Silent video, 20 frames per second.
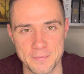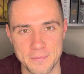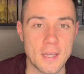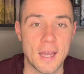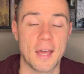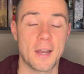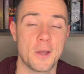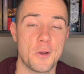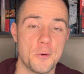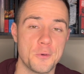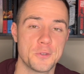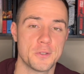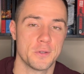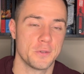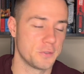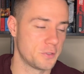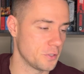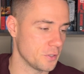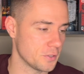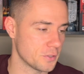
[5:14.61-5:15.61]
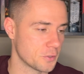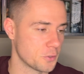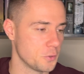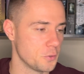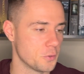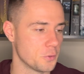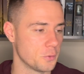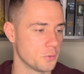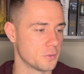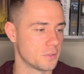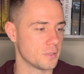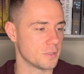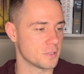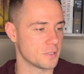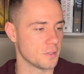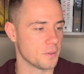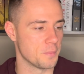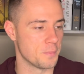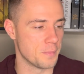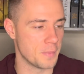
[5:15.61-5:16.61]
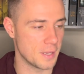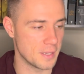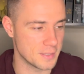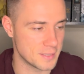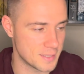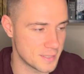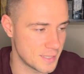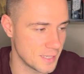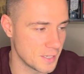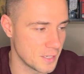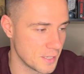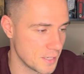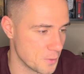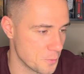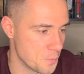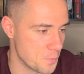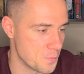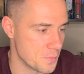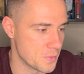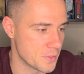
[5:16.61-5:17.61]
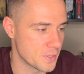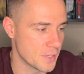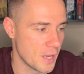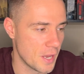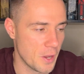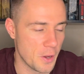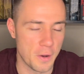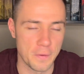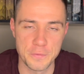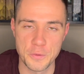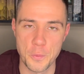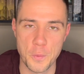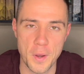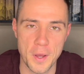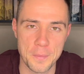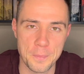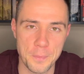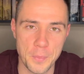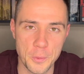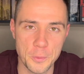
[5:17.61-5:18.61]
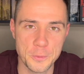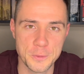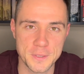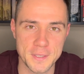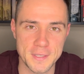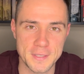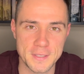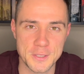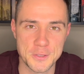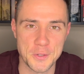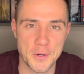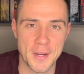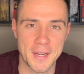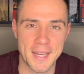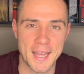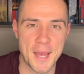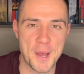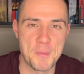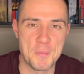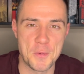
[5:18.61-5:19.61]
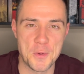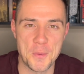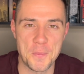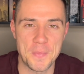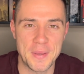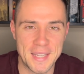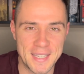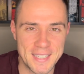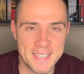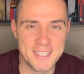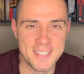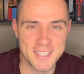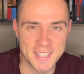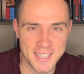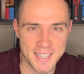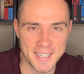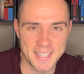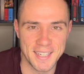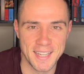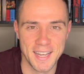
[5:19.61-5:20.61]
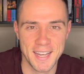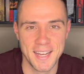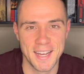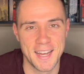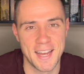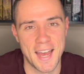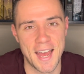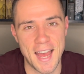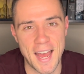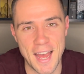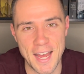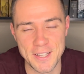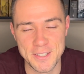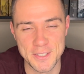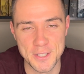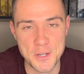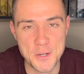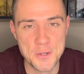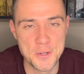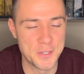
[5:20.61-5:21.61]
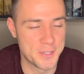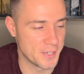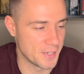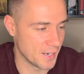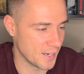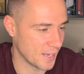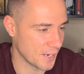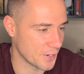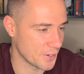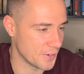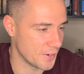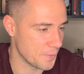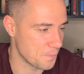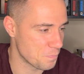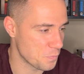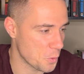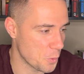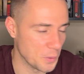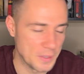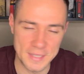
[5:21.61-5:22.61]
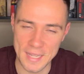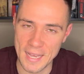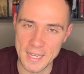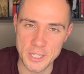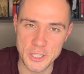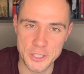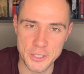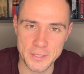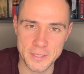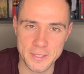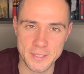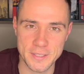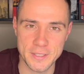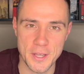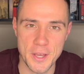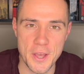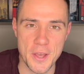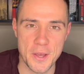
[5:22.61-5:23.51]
And I also just Googled some synonyms of the word ballsy to try and get a more PG solution, and I got audacious,